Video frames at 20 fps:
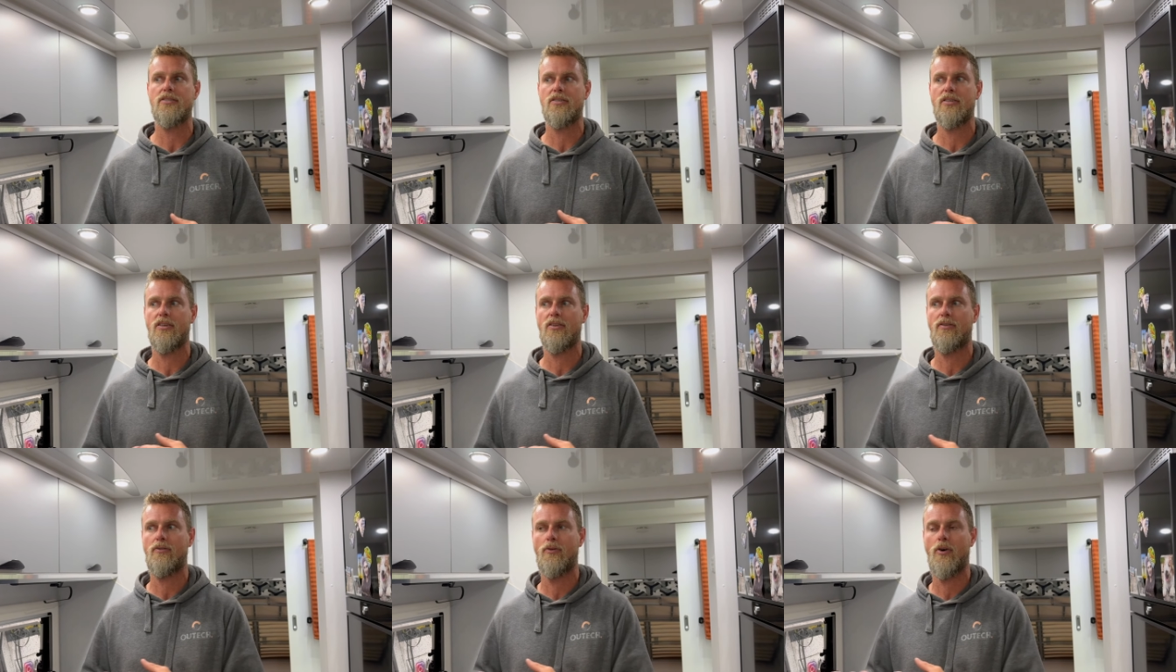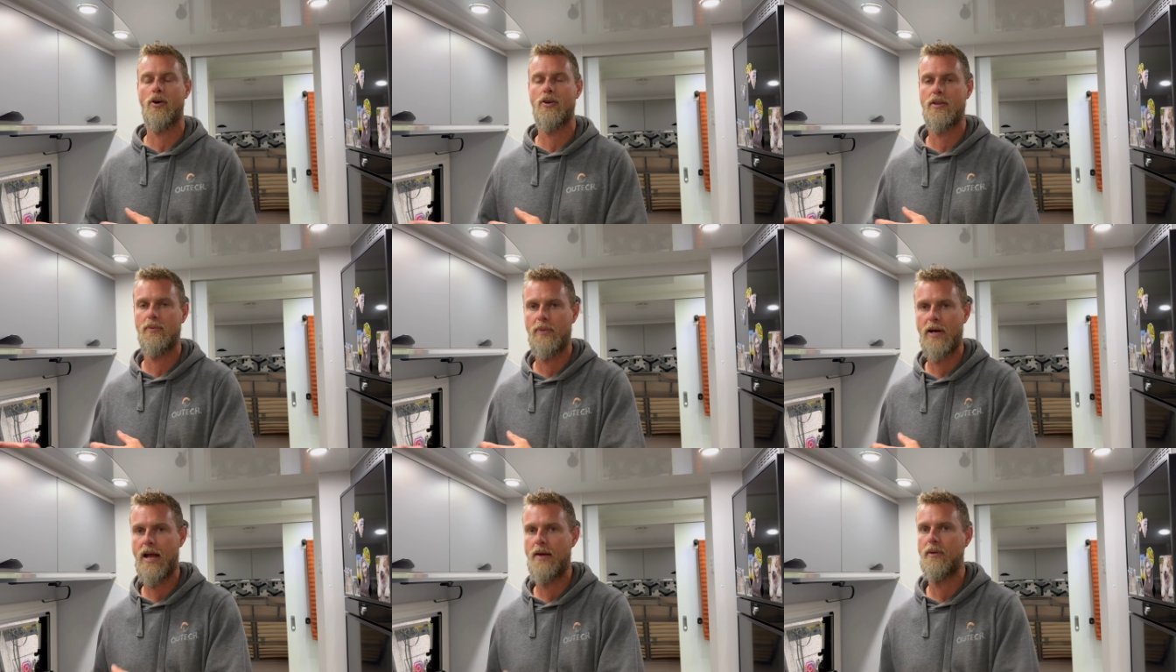to throw
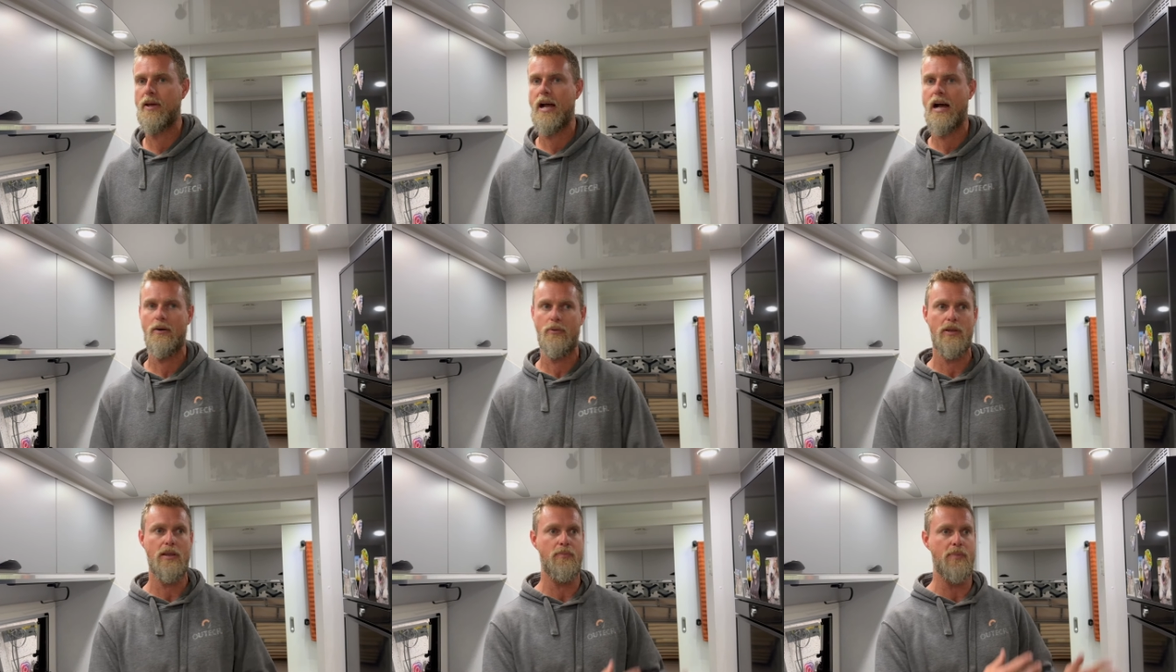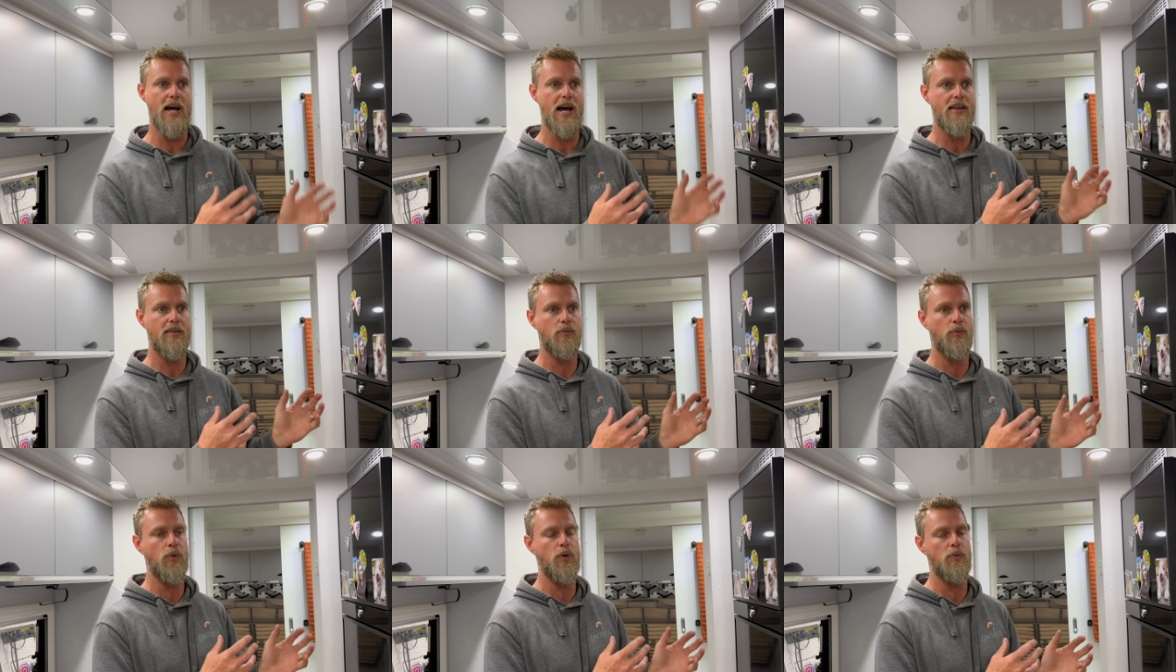the baby out with the
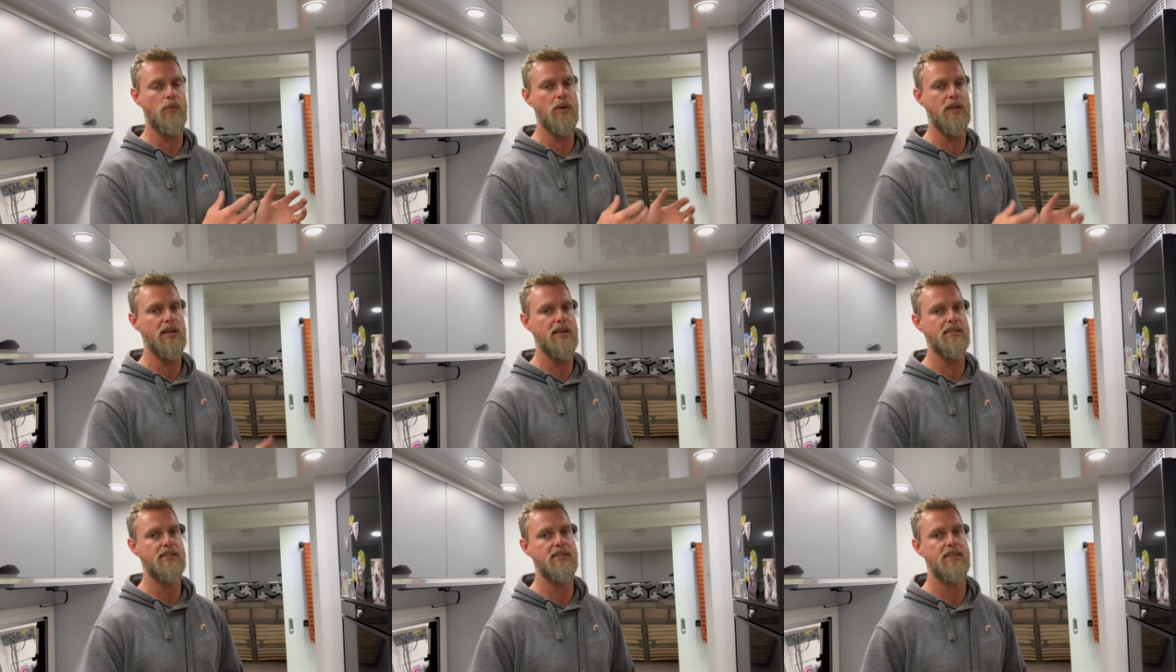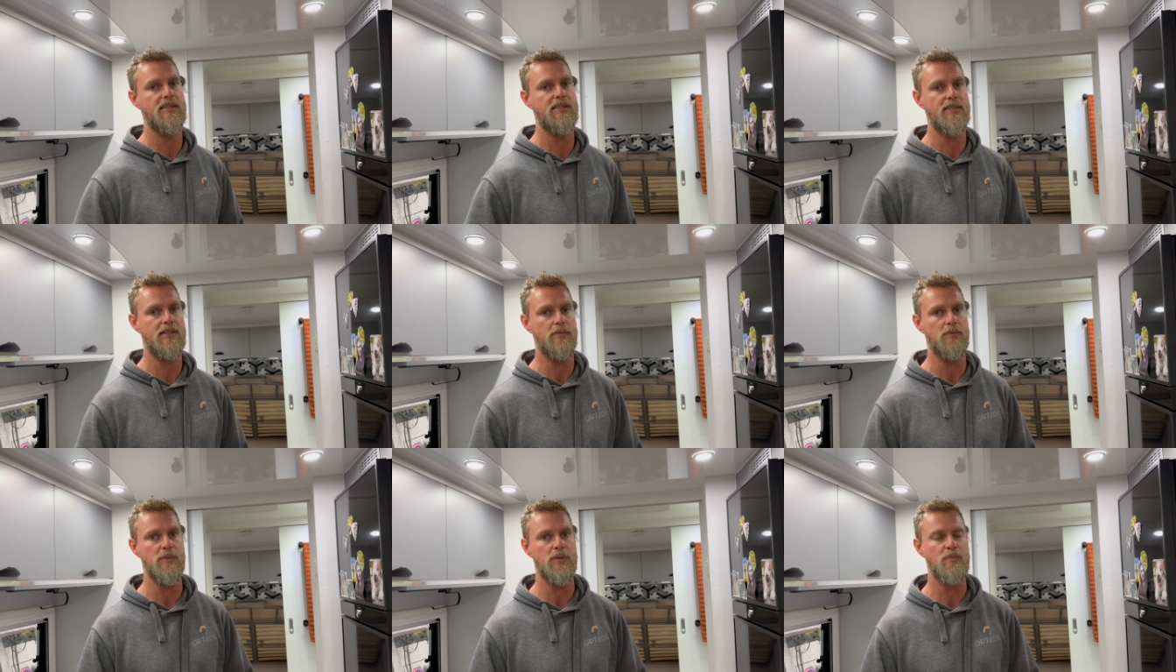bathwater with these
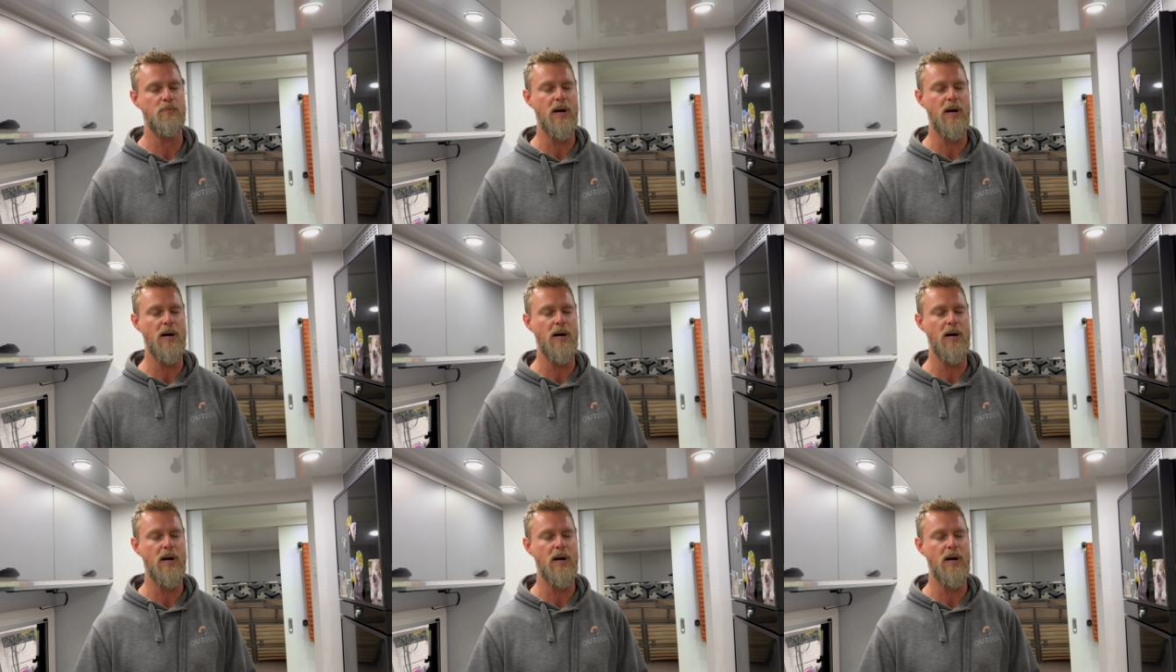systems,